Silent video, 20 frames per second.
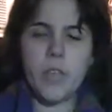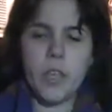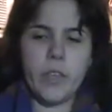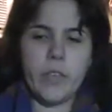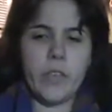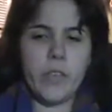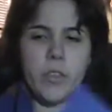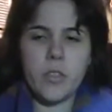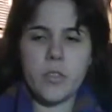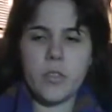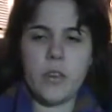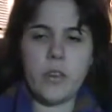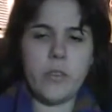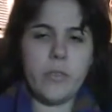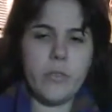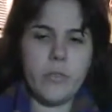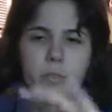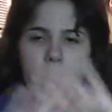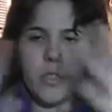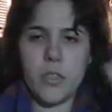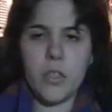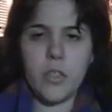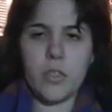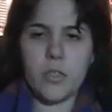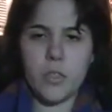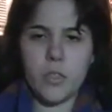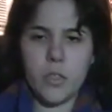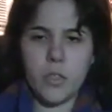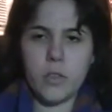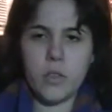I made the scarf really
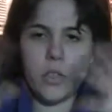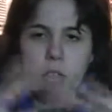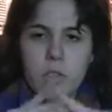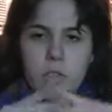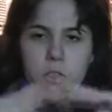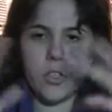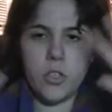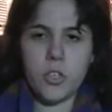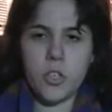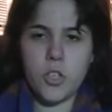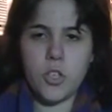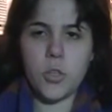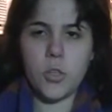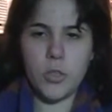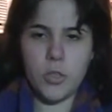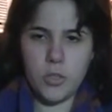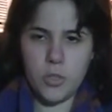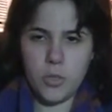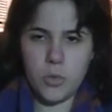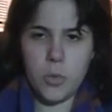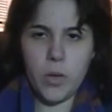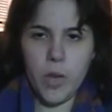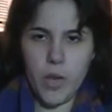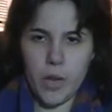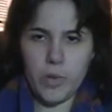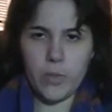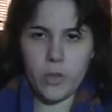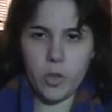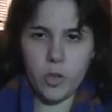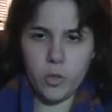ugly, I'm not gonna show it to you
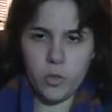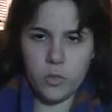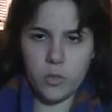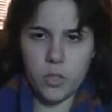ever.